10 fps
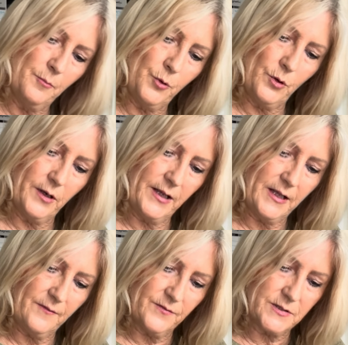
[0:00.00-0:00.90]
put
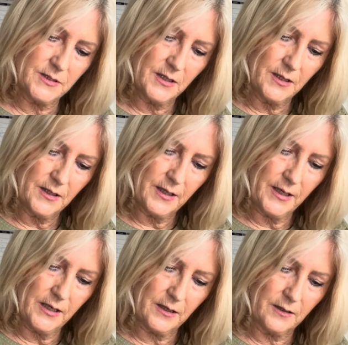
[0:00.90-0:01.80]
leaves
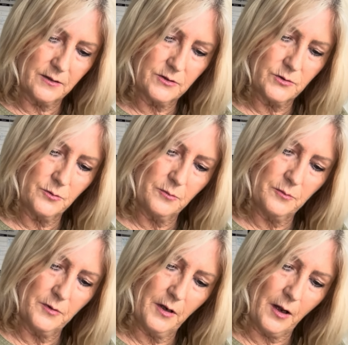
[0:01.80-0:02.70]
in to,
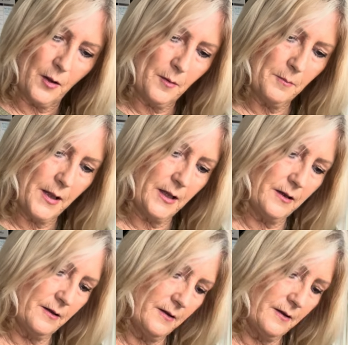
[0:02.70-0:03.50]
you know, make